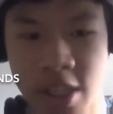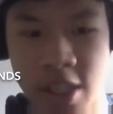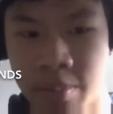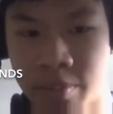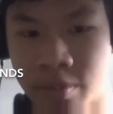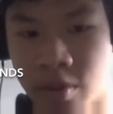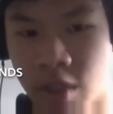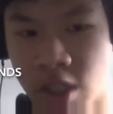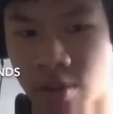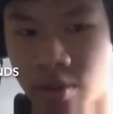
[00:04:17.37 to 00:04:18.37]
a
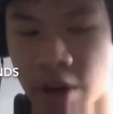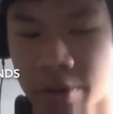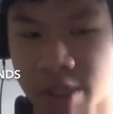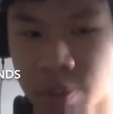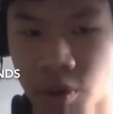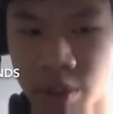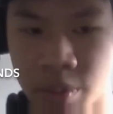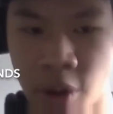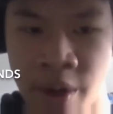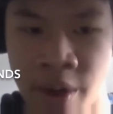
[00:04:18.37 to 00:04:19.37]
favourite sporting
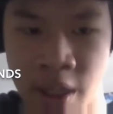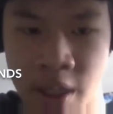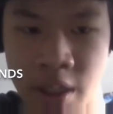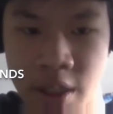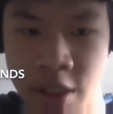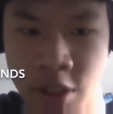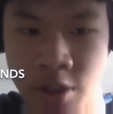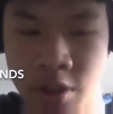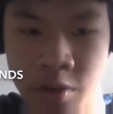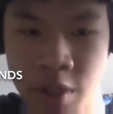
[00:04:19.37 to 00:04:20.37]
moment like in
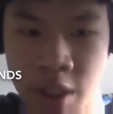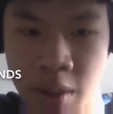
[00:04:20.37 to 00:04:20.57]
junior footy,